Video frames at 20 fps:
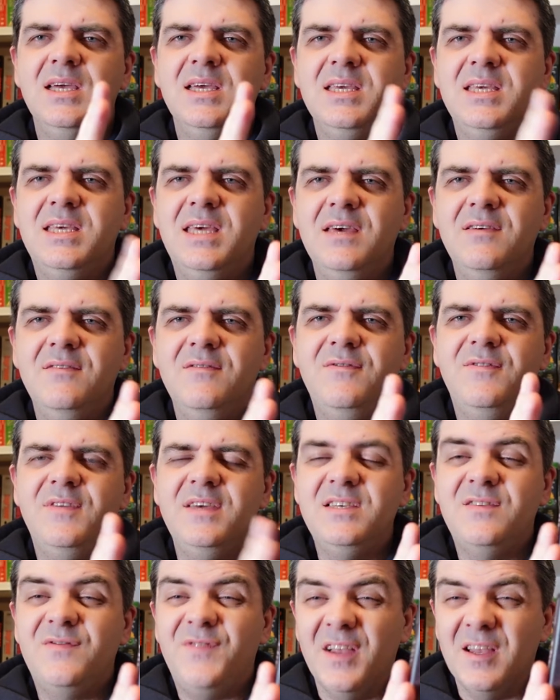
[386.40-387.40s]
give
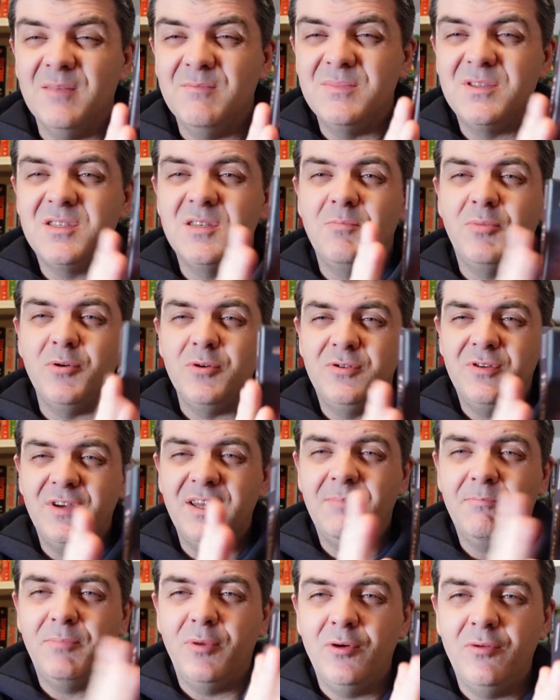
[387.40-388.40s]
these films the
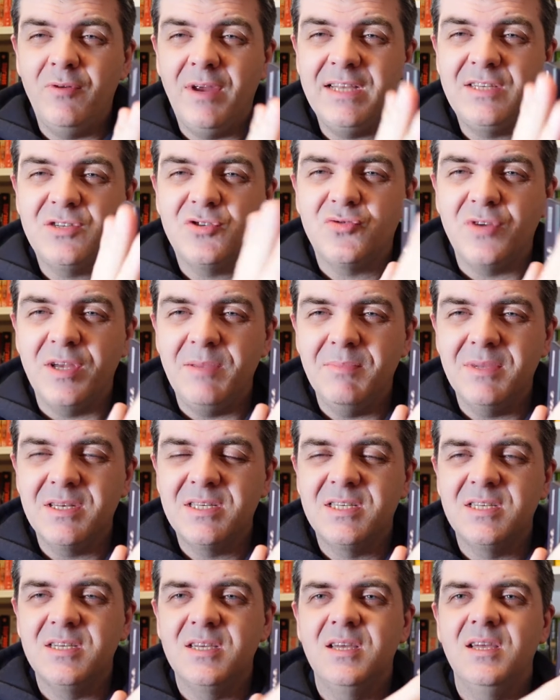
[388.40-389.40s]
boutique Blu-ray
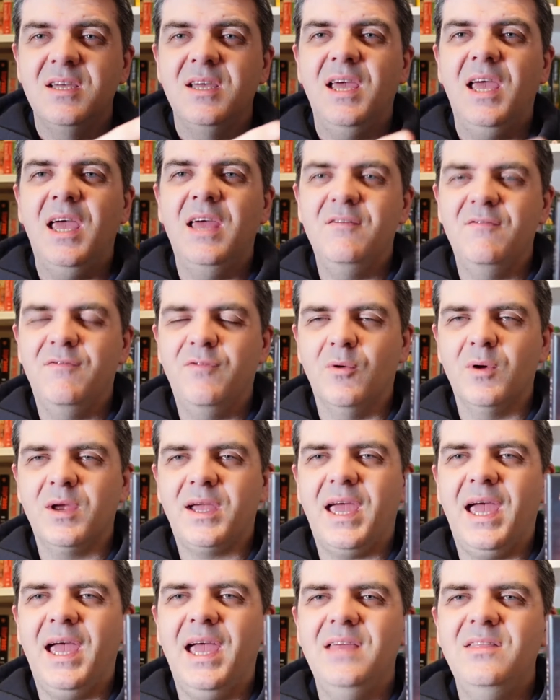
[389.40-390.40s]
treatment in
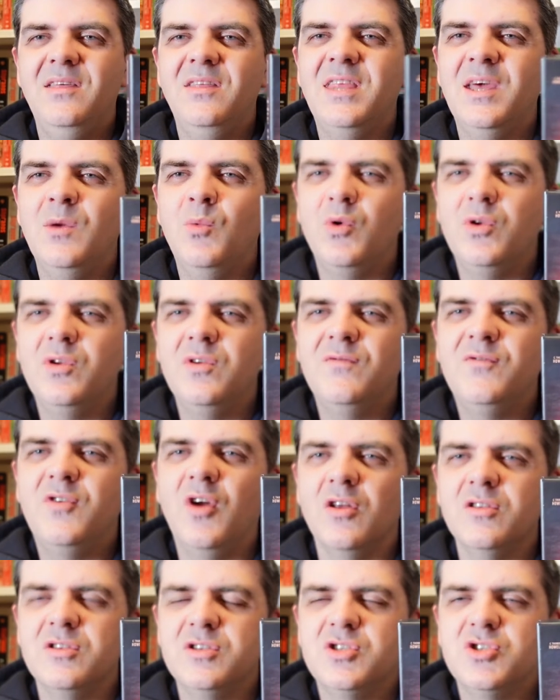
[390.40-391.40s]
4K that they wouldn't have
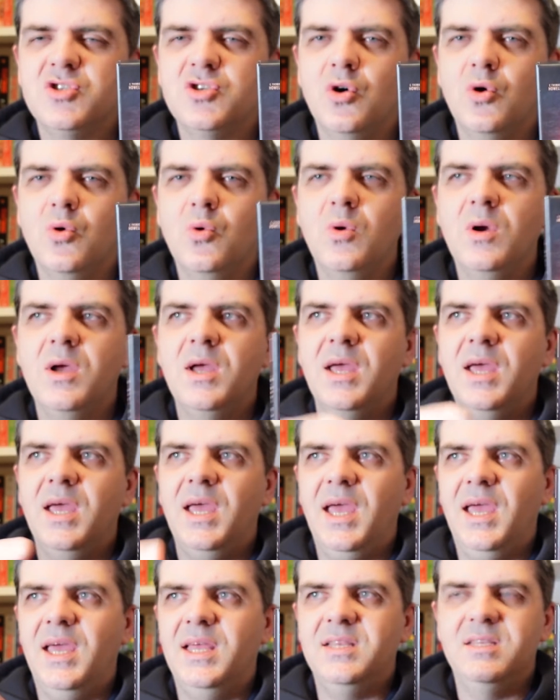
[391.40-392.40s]
done so
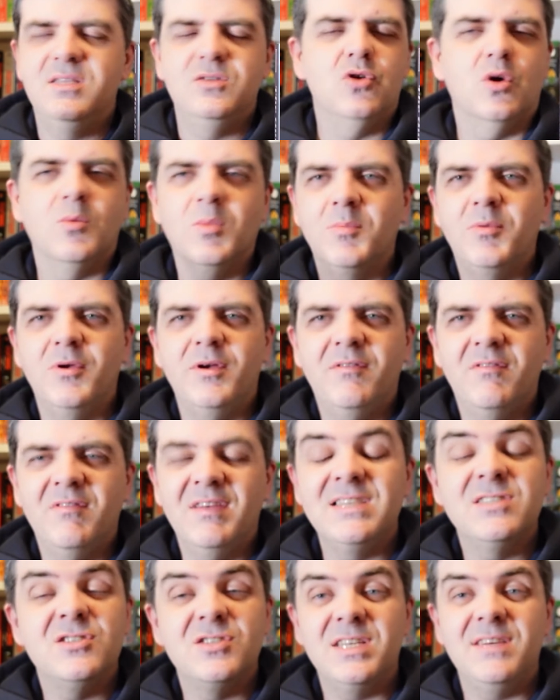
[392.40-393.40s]
in normal Blu-ray
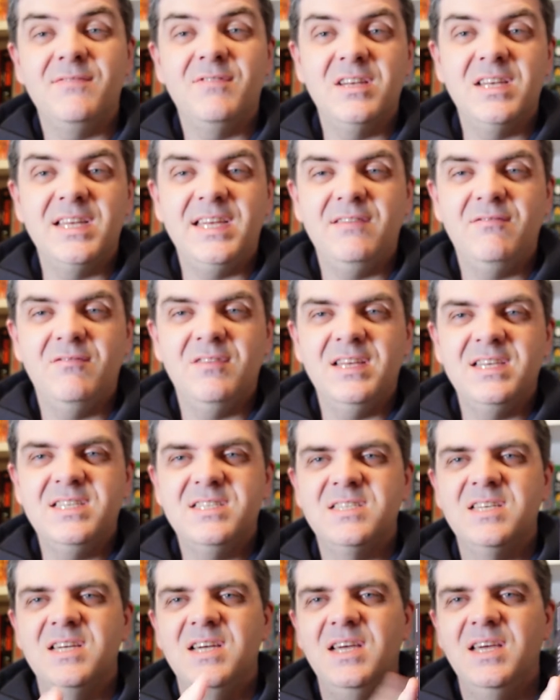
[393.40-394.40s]
release or DVD
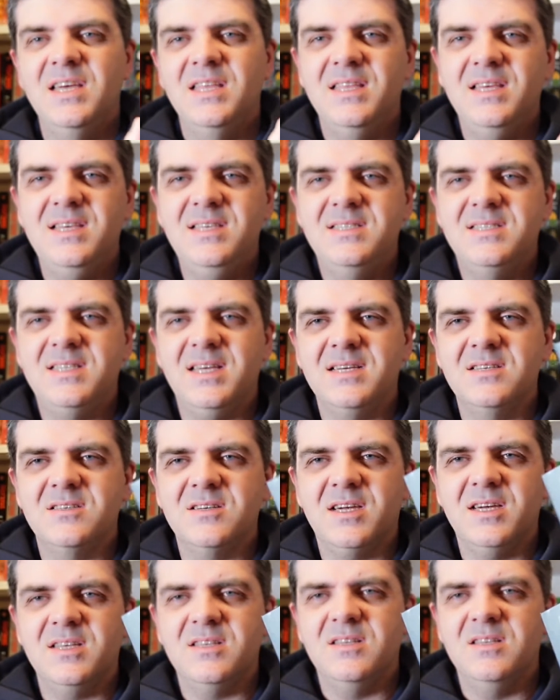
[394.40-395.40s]
release. These things
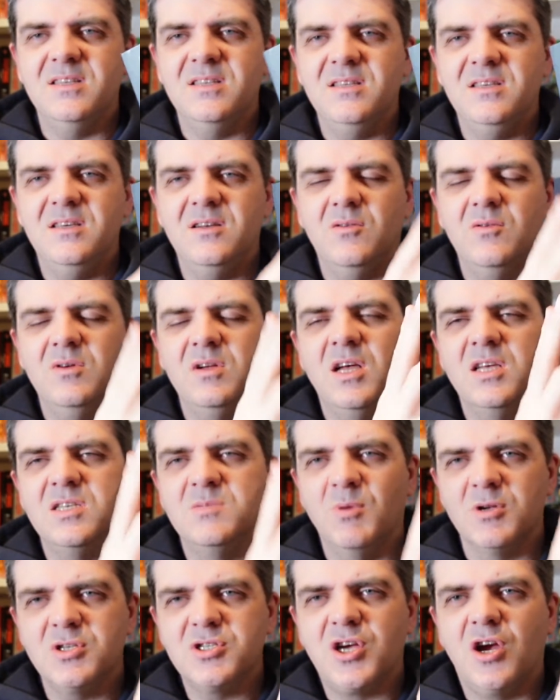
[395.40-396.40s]
are getting, you know, as
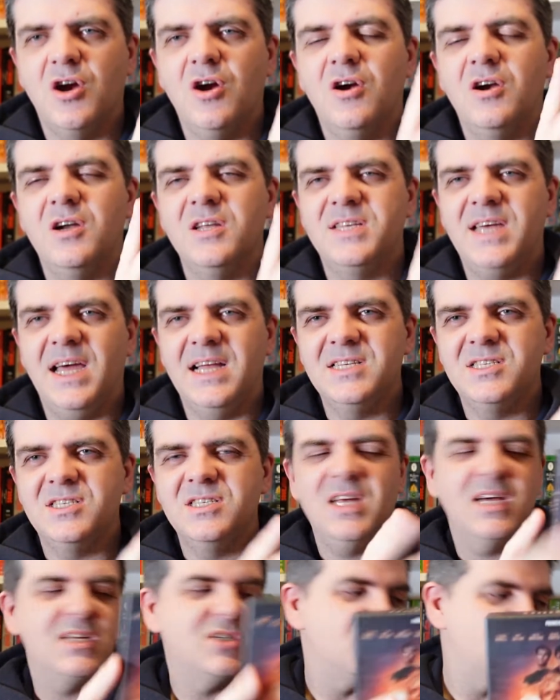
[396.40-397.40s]
much current
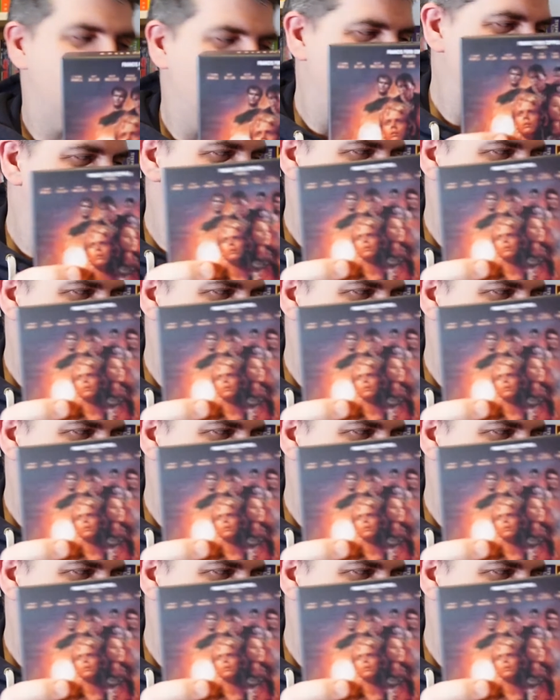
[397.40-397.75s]
attention and treated